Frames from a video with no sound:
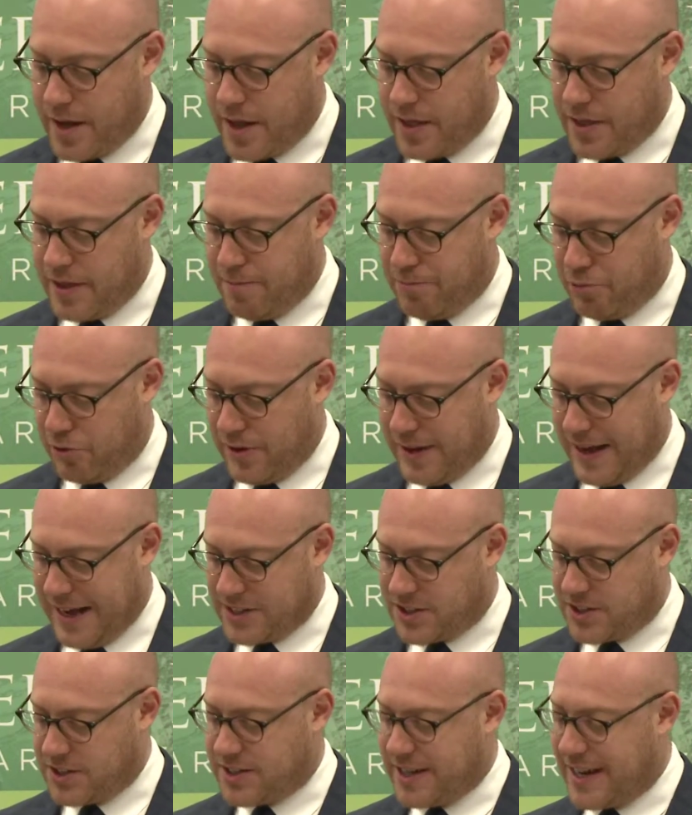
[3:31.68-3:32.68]
The employer
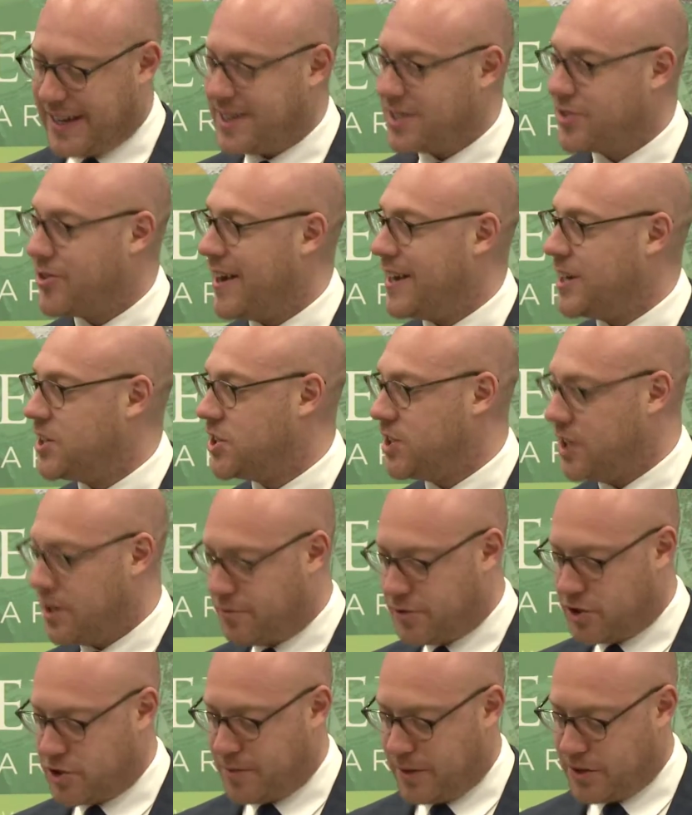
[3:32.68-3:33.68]
has to take the greatest share of
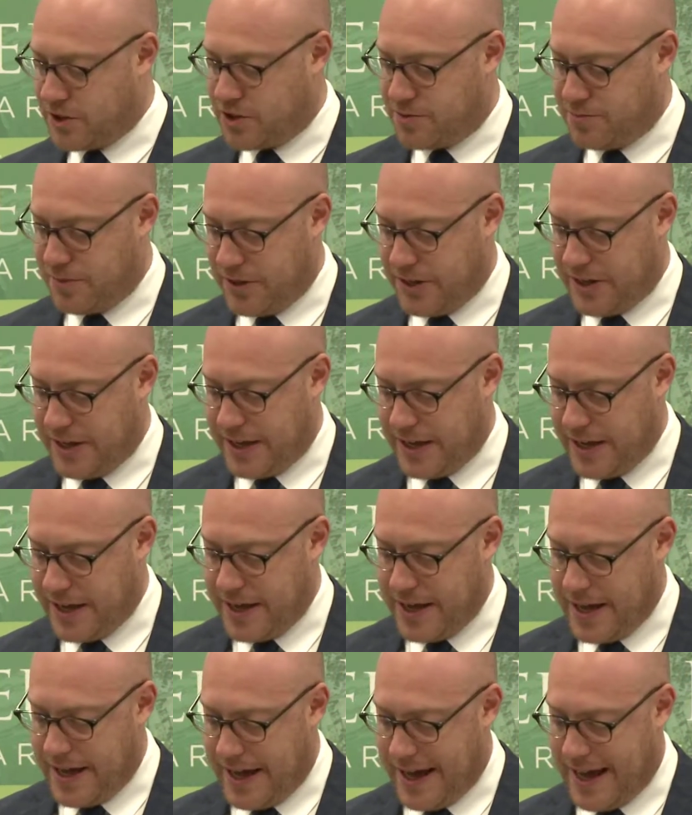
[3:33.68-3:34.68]
responsibility
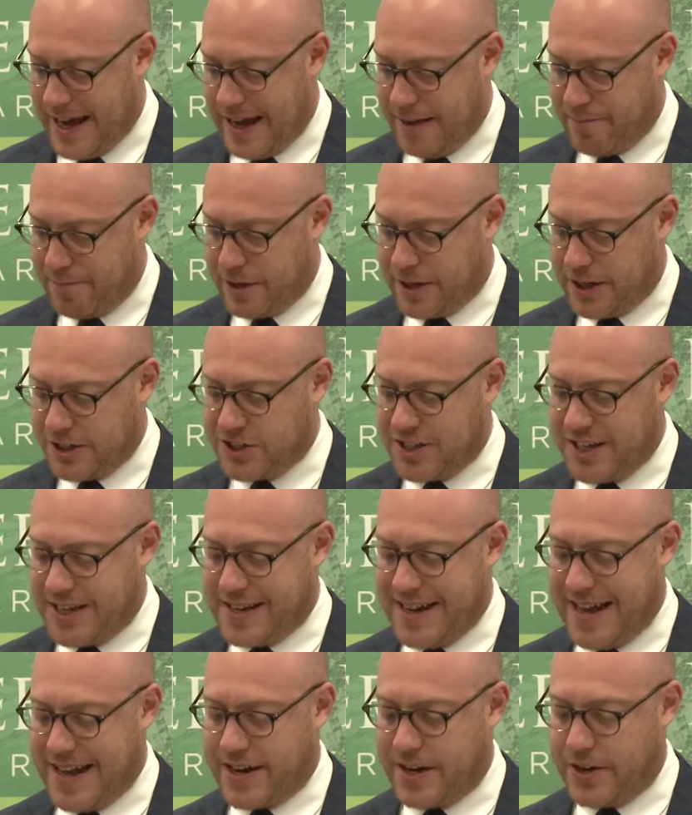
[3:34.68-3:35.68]
because
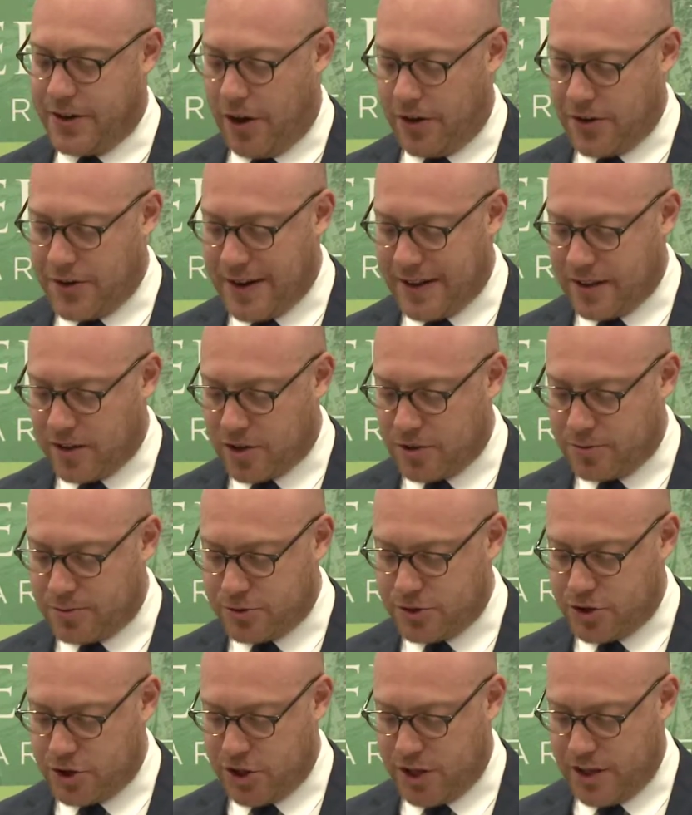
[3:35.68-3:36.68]
it had a
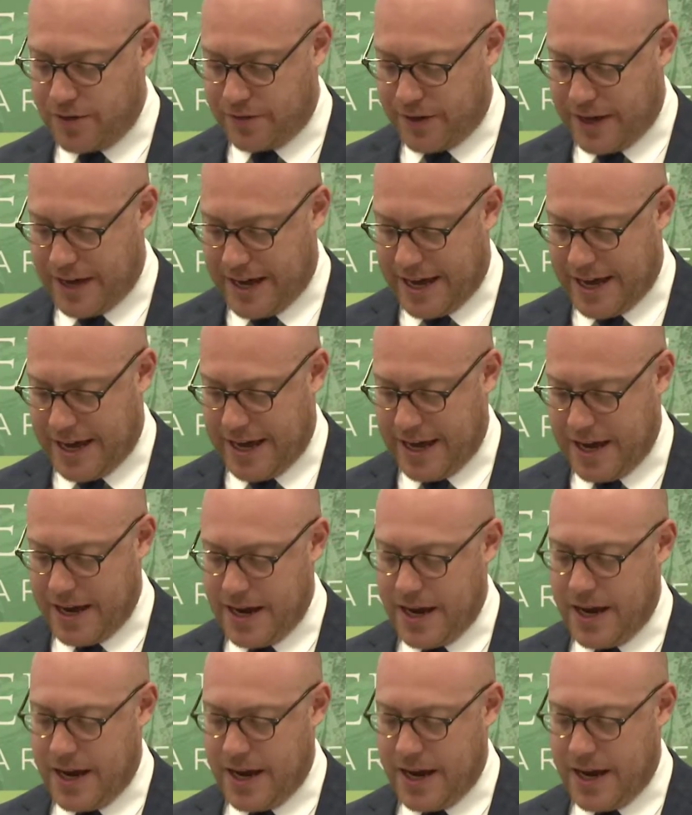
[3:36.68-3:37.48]
non-delegable duty of care.